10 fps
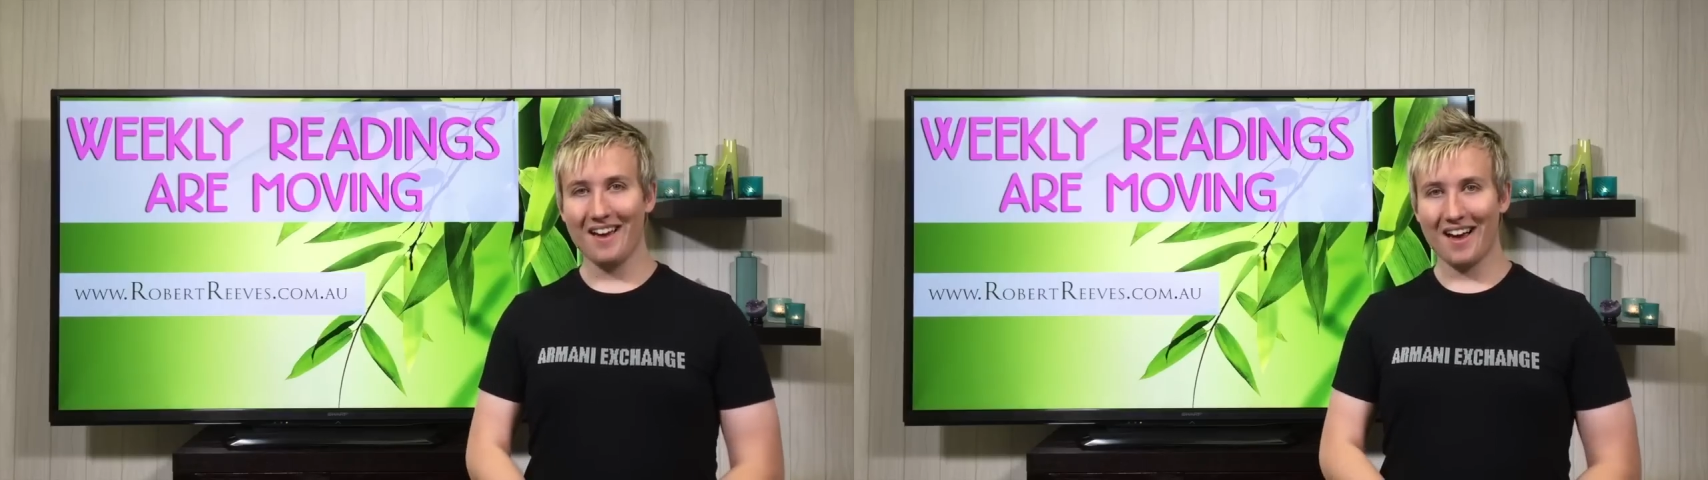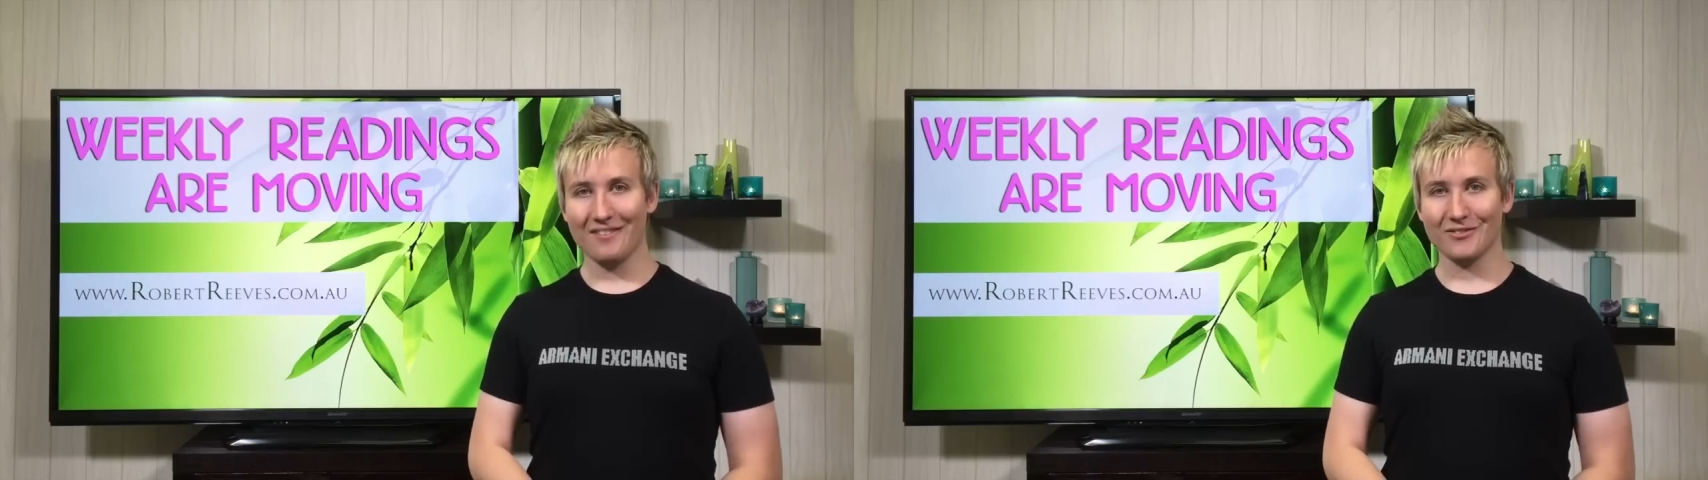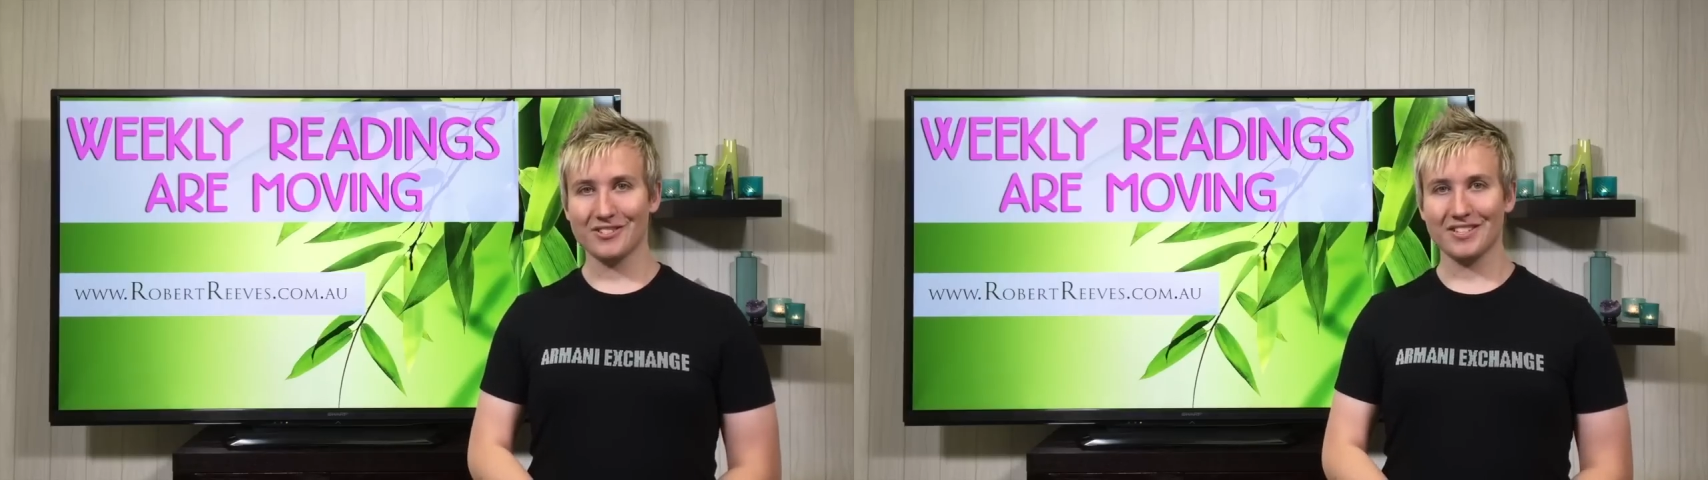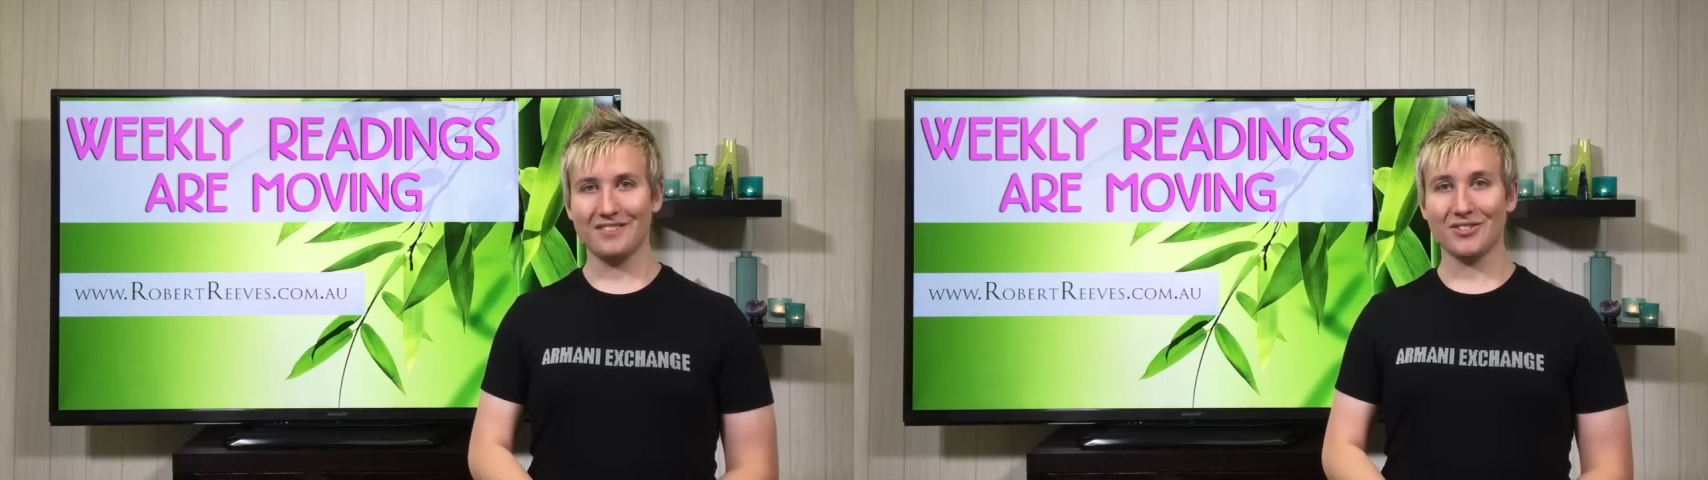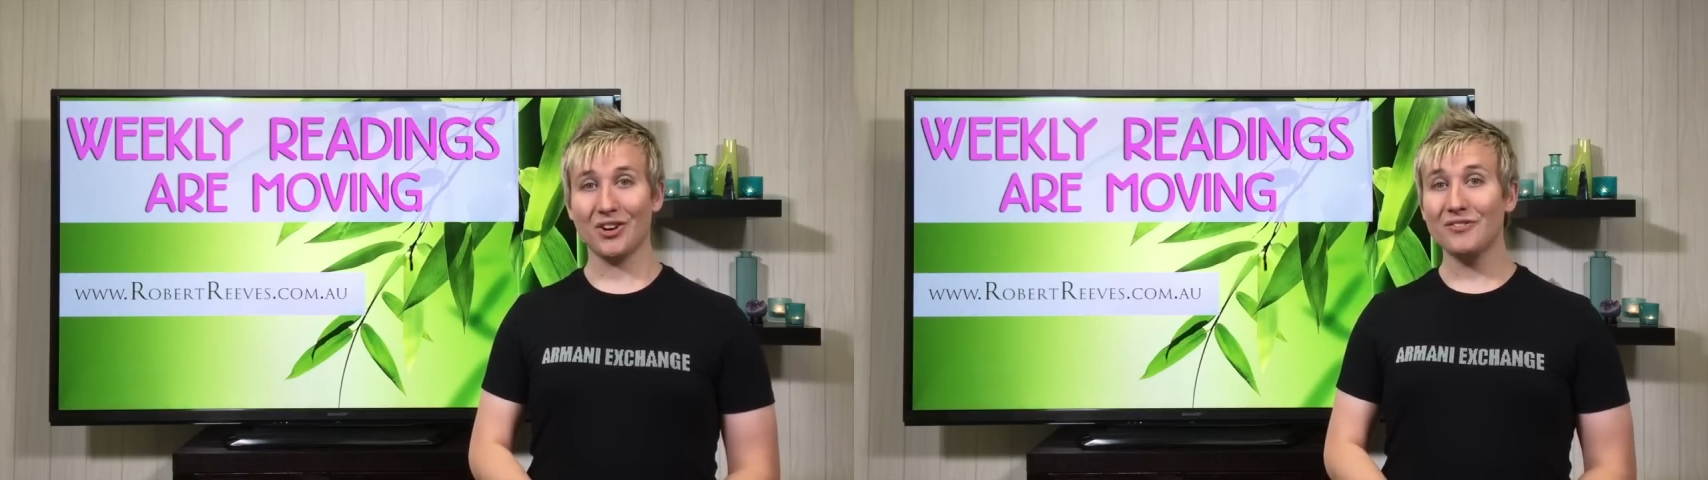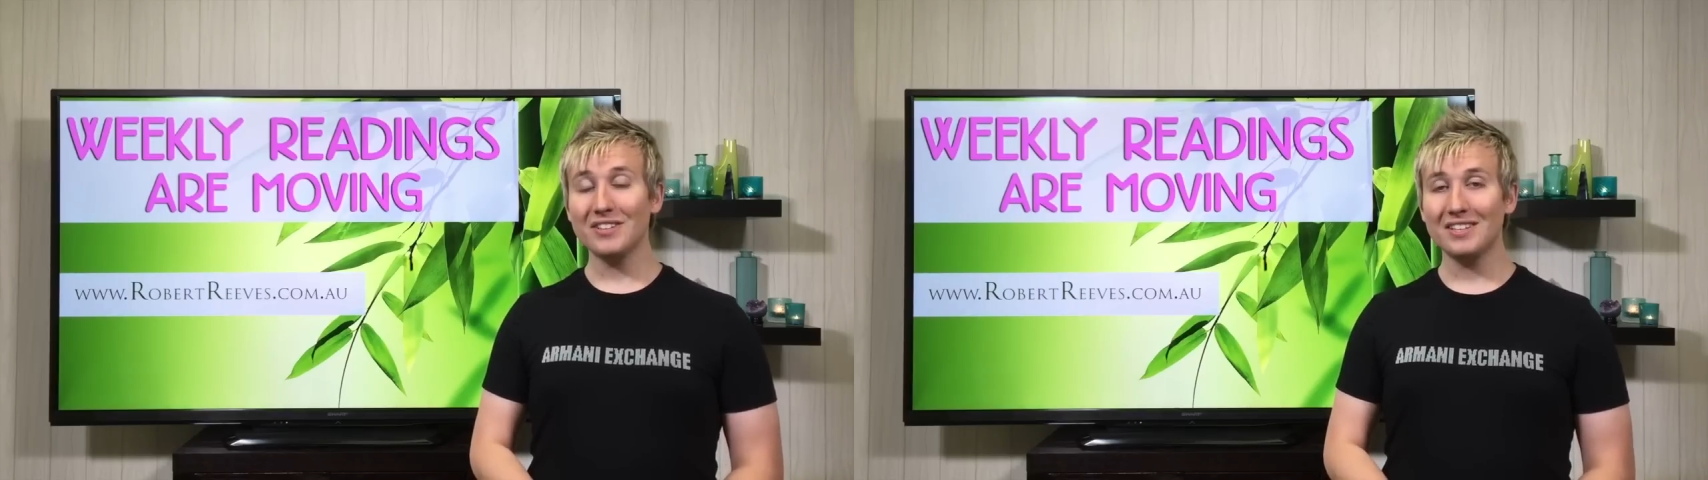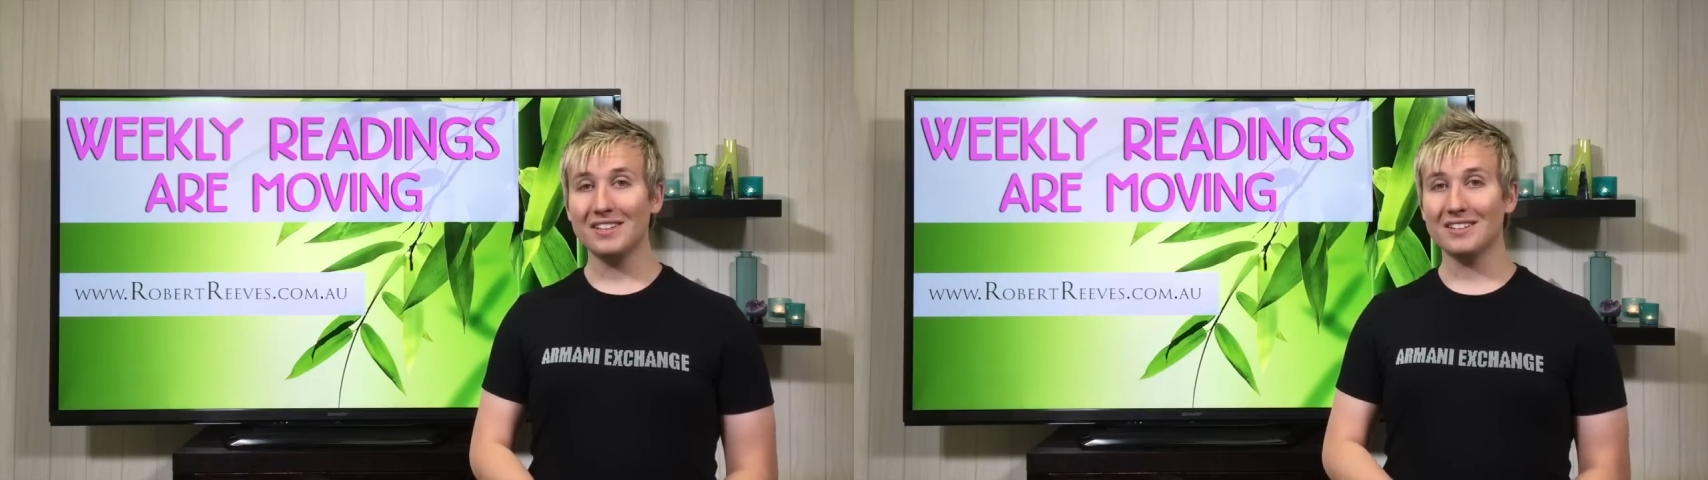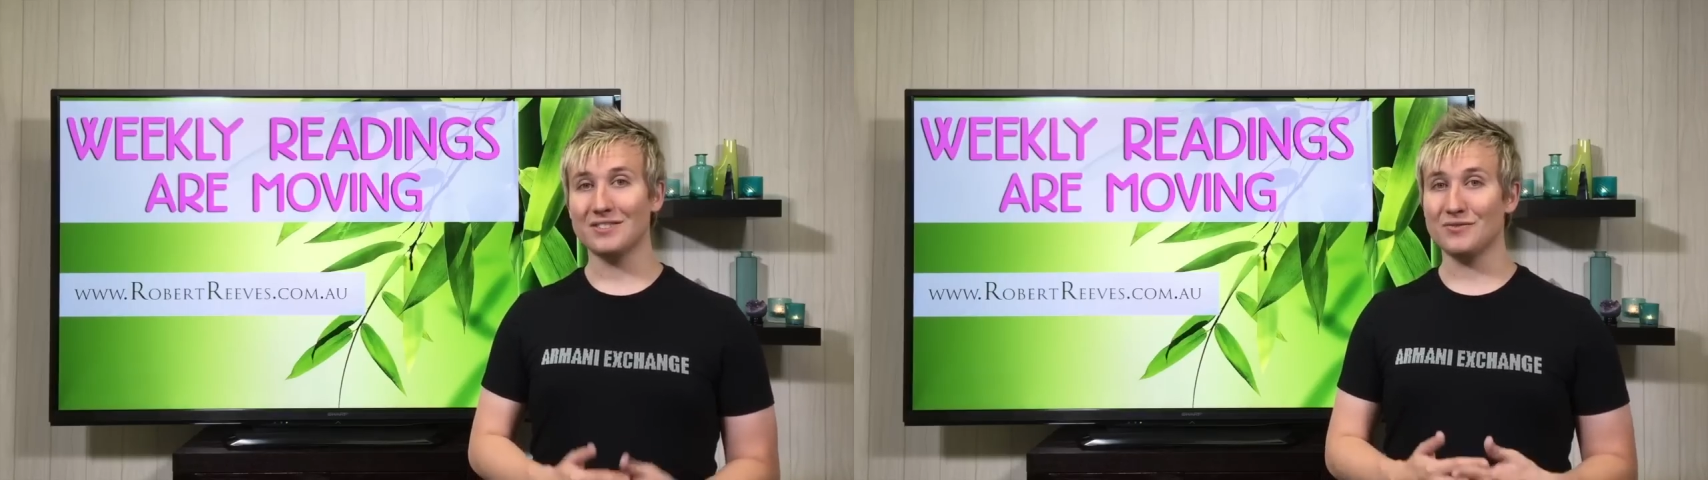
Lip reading: I've received over the years